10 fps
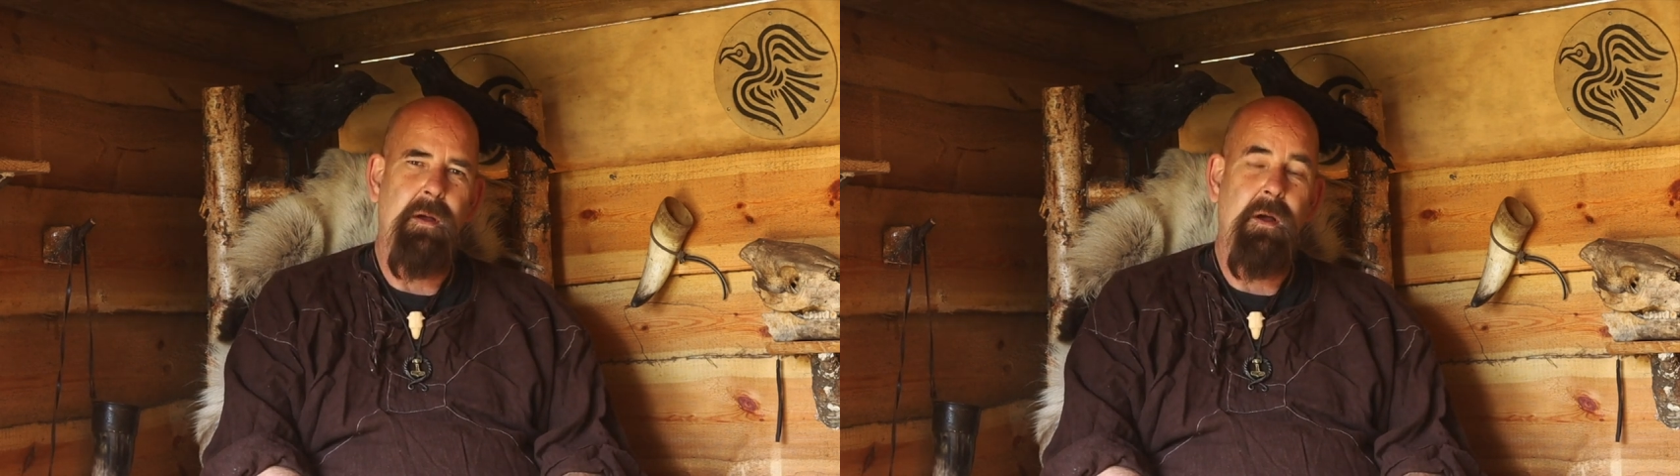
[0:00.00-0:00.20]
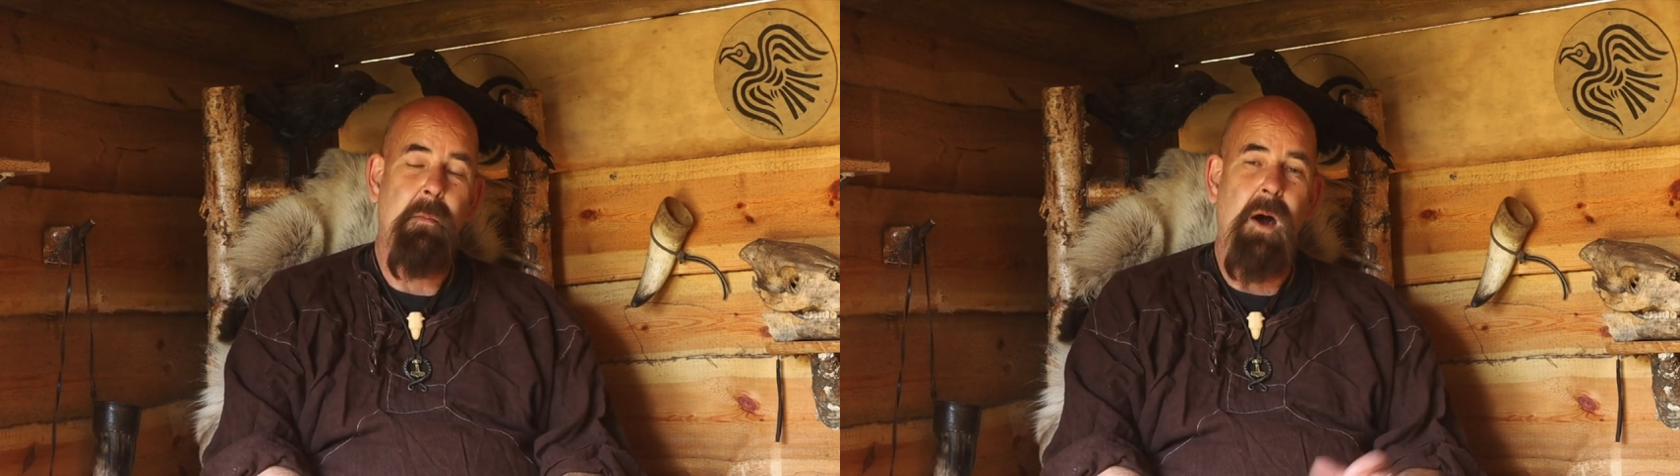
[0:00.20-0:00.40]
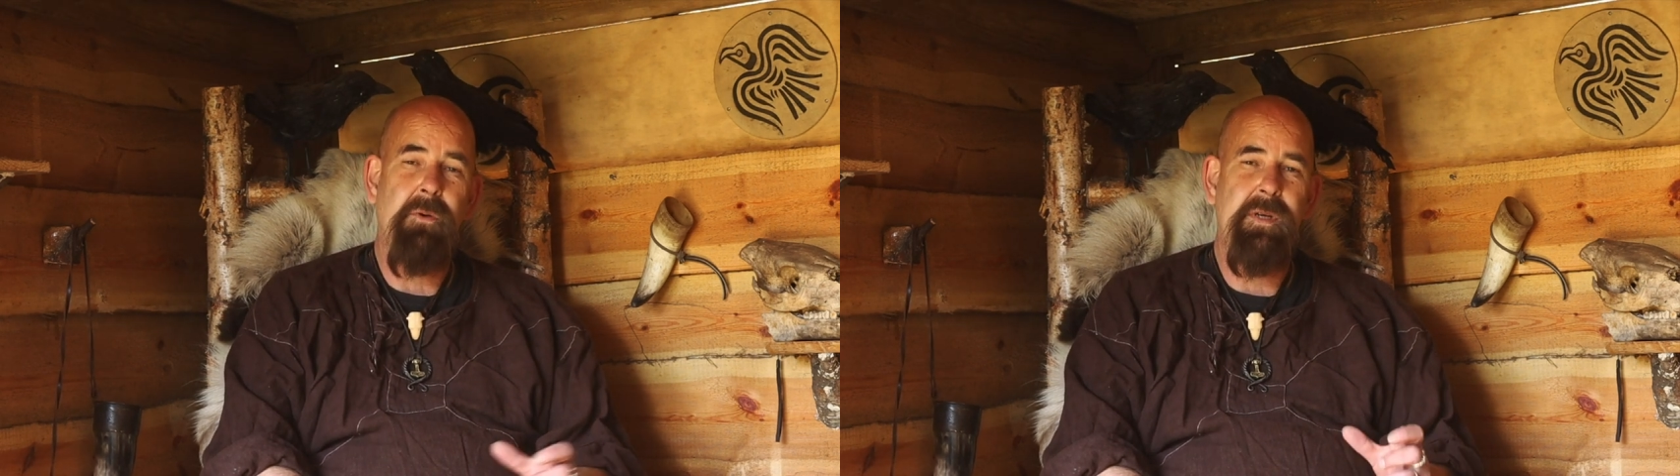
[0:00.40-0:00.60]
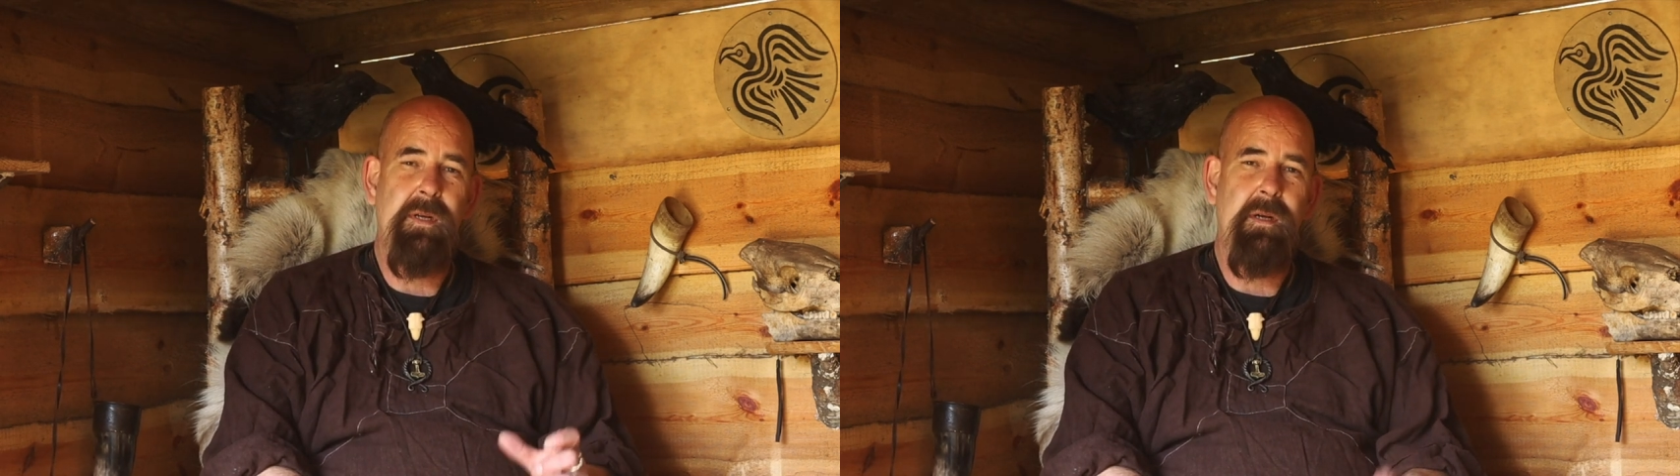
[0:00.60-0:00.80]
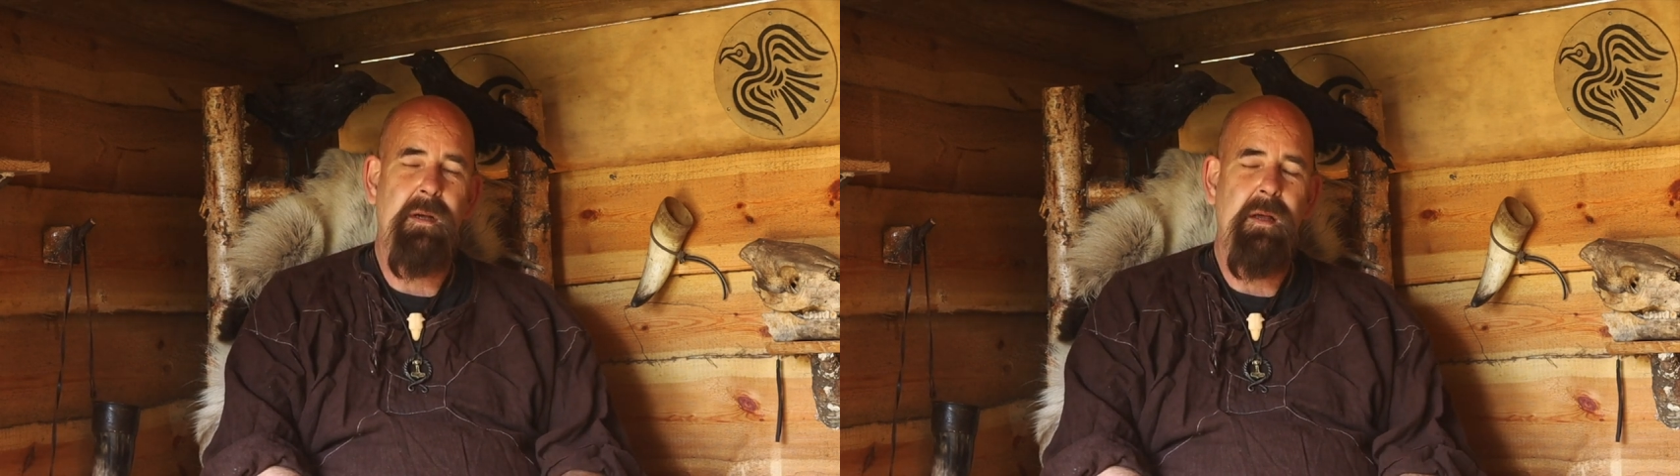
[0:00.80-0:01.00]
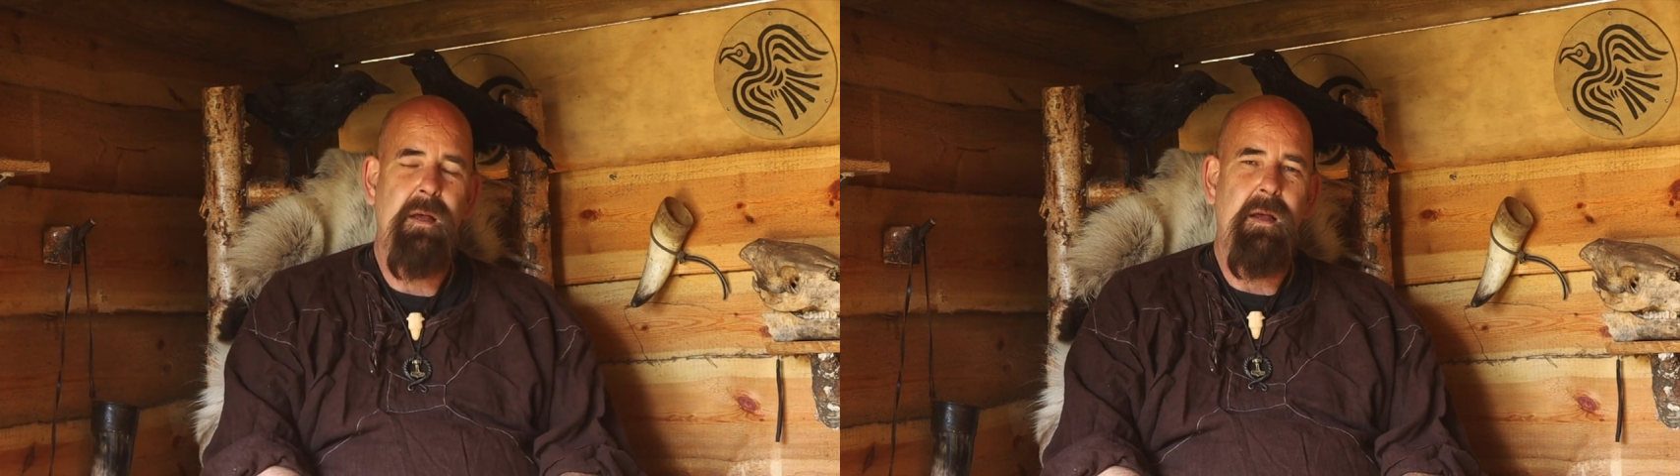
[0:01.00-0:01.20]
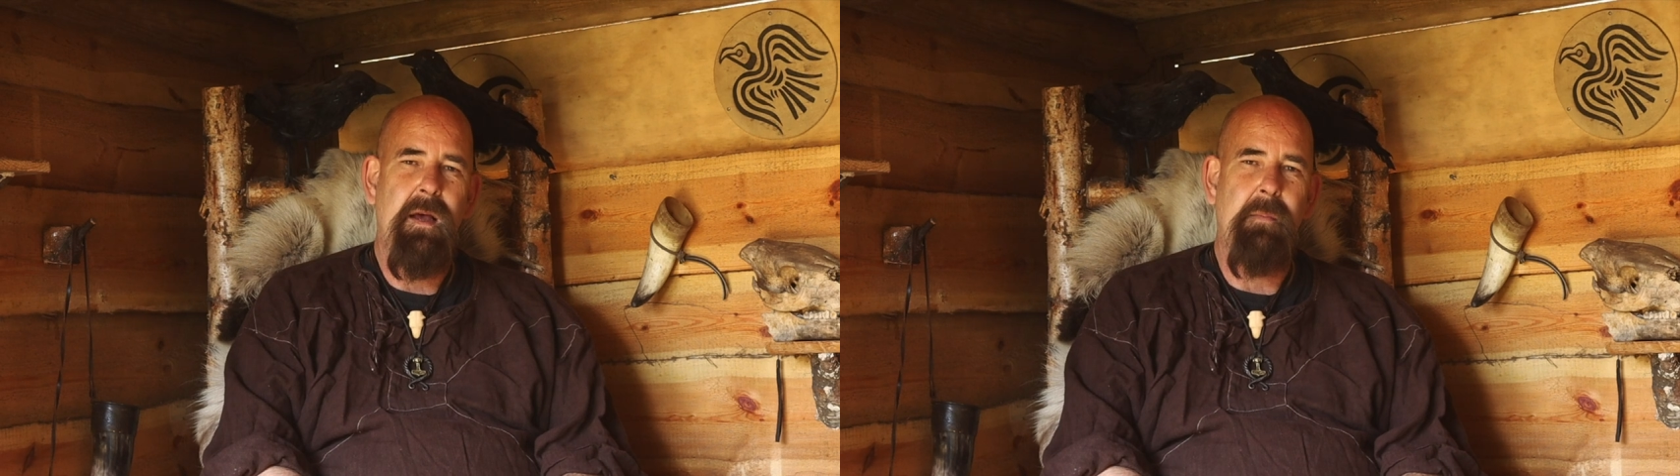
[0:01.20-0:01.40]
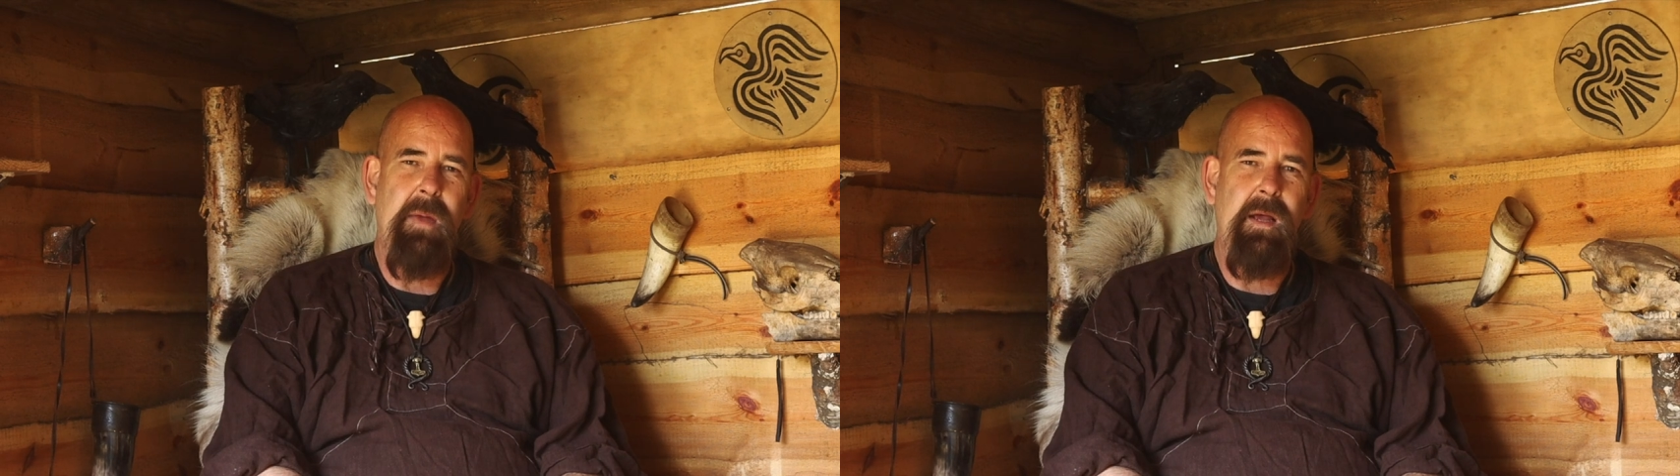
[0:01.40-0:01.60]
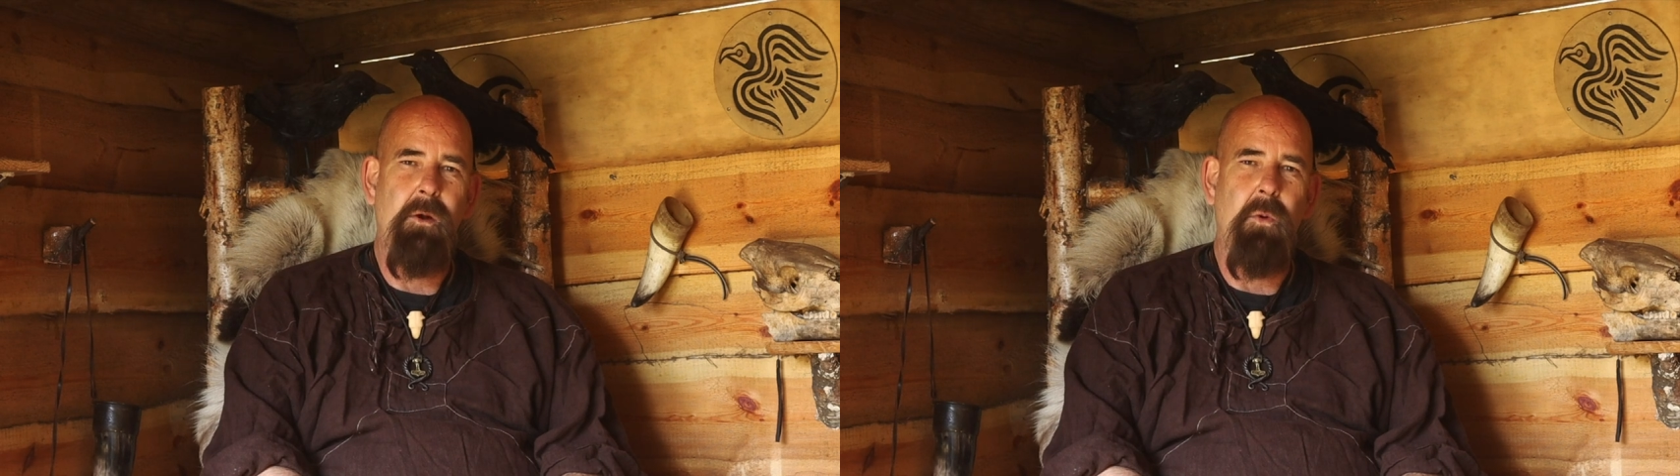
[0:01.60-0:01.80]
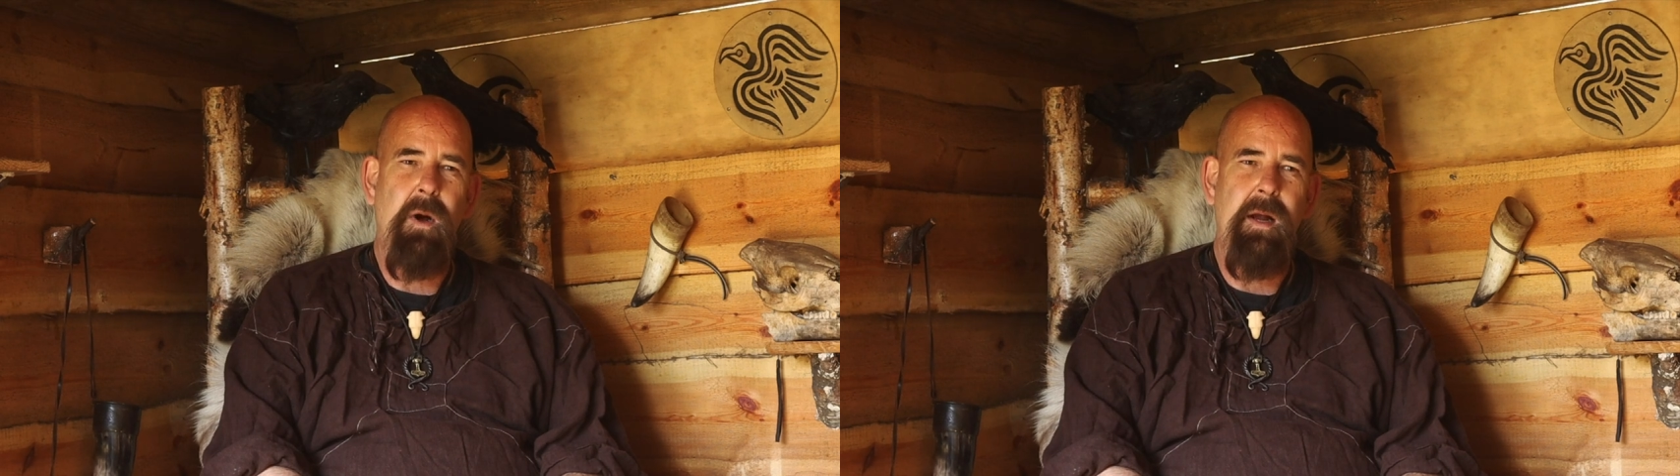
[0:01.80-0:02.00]
come out here and make an
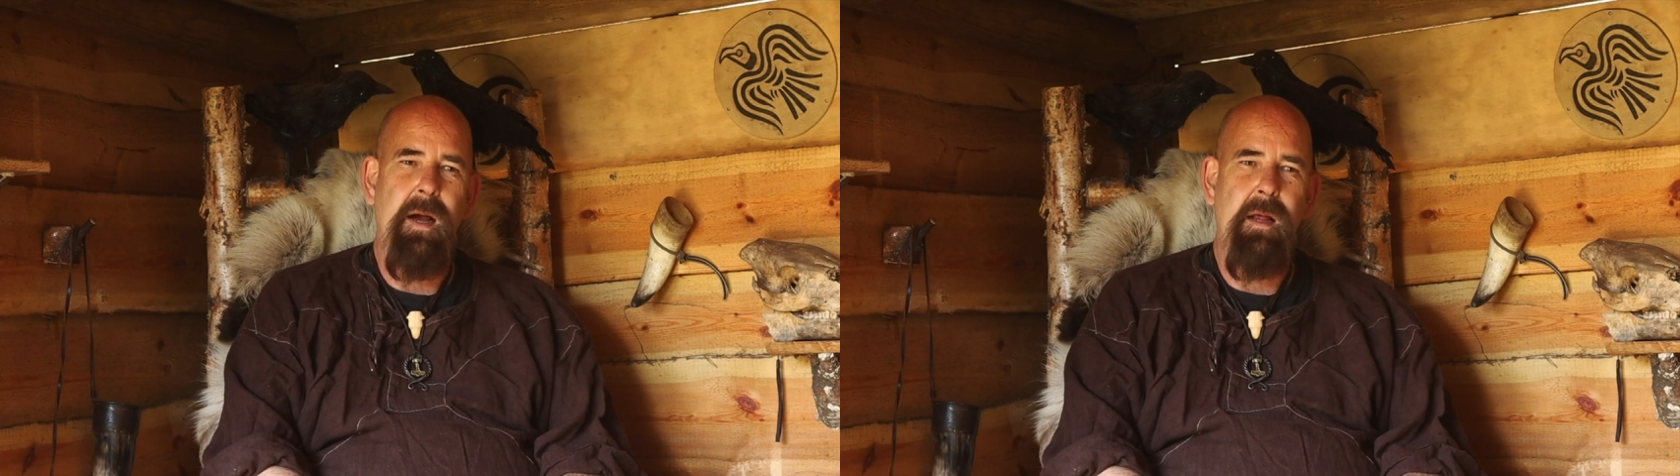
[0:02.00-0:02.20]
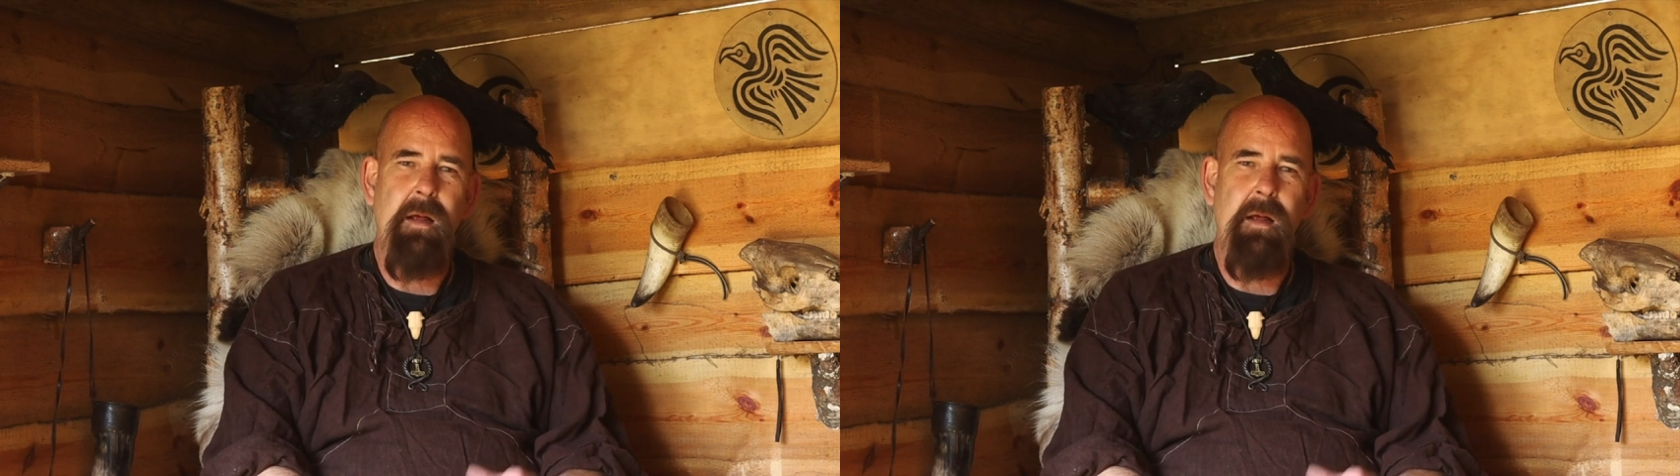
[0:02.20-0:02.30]
overnight.